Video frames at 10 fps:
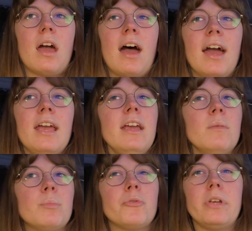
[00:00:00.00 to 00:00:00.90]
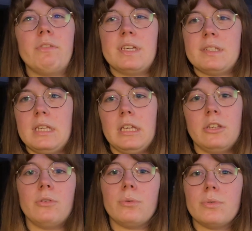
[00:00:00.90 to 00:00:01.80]
I previously
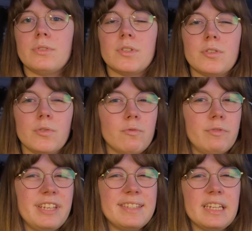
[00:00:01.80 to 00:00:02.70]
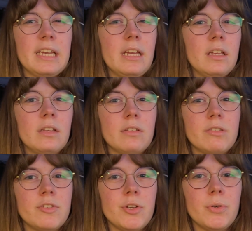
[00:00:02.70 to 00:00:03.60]
used Reedsy
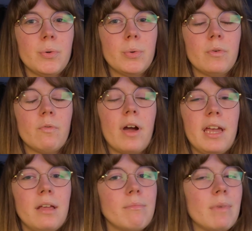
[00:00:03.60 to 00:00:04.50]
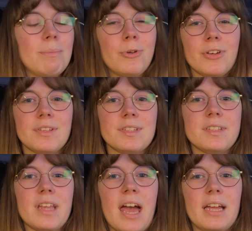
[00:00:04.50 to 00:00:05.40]
to write my
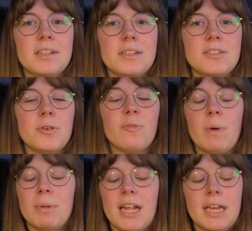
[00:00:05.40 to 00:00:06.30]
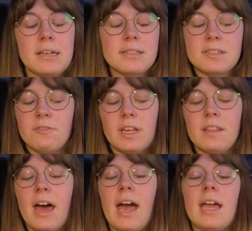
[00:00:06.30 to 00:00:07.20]
books and do all of my planning and stuff like that,